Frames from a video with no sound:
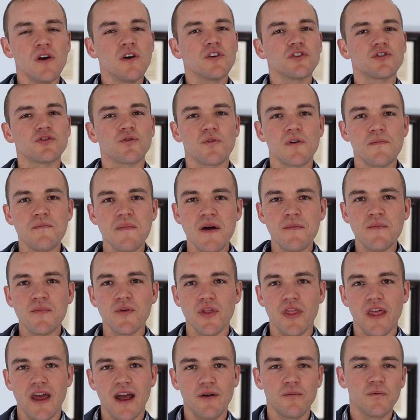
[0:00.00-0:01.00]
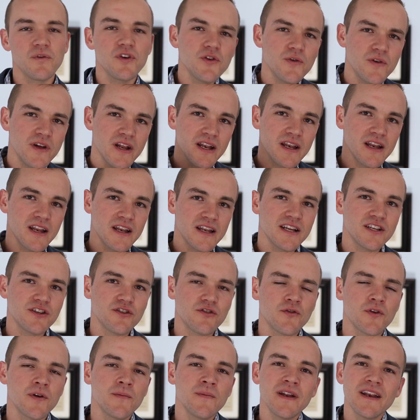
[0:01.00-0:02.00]
So remember that. When you get in a
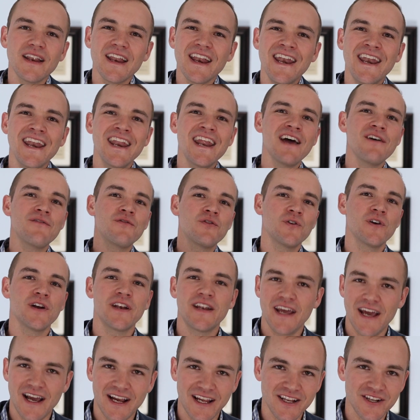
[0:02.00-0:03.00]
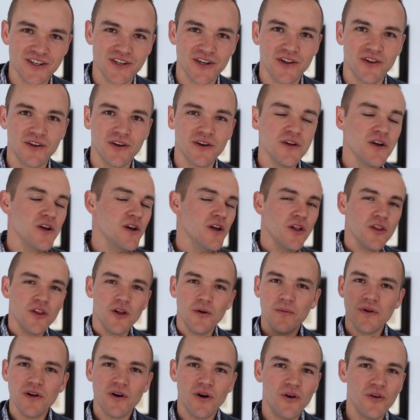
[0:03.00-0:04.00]
disagreement, never attack each other.
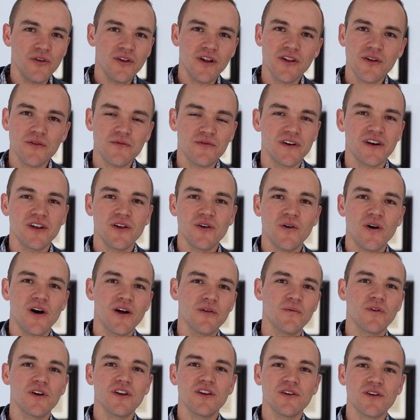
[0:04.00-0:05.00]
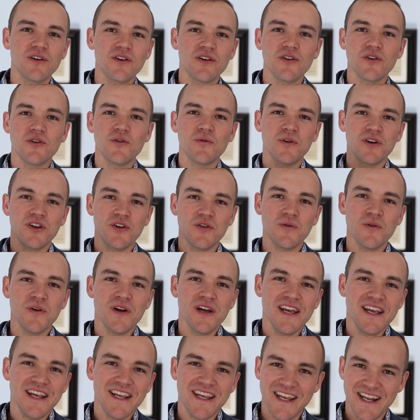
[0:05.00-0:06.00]
There'll be a whole nother video on what you can do when you
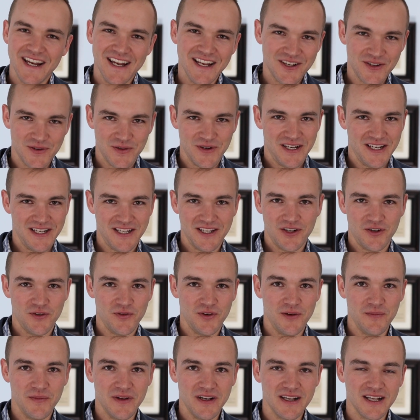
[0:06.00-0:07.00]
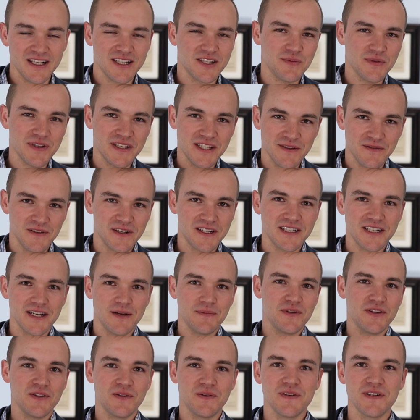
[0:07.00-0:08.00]
get into a disagreement and specific
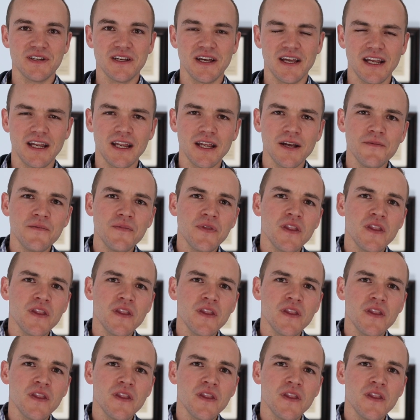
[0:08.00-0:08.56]
steps you can take.